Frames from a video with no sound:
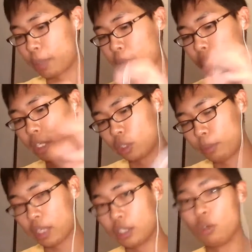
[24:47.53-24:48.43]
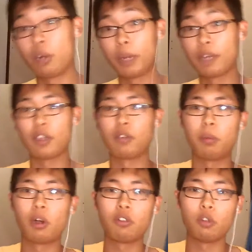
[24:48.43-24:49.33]
I'm sorry, Spider-Man, you are
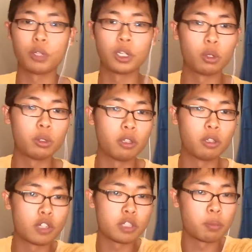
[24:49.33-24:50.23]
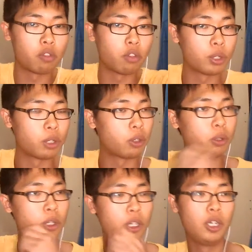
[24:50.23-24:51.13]
my favorite Marvel hero and the first Marvel
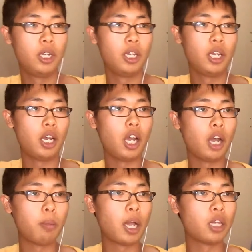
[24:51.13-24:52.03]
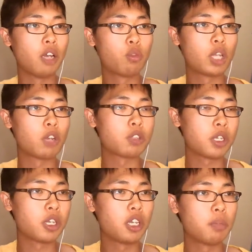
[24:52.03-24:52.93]
hero I loved when I was
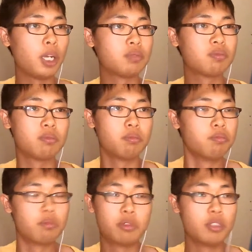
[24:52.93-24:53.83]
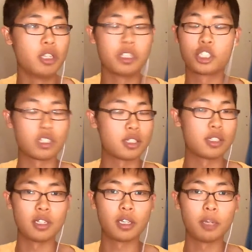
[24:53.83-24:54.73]
a kid, but It's
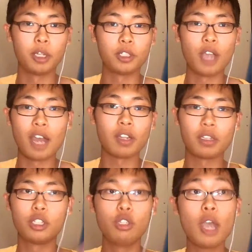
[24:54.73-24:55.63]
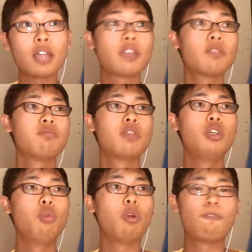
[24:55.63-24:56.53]
Justice League. Come on, you have like
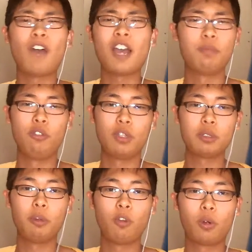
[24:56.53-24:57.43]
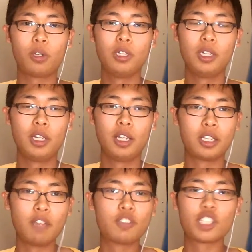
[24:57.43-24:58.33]
what, 5 movies before?
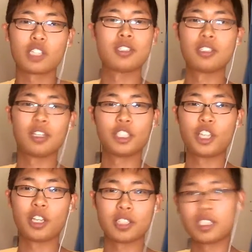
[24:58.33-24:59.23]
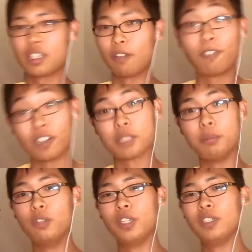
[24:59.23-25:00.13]
Give Justice League a chance. It's our
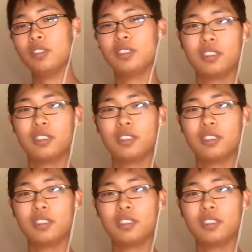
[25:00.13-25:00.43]
first movie.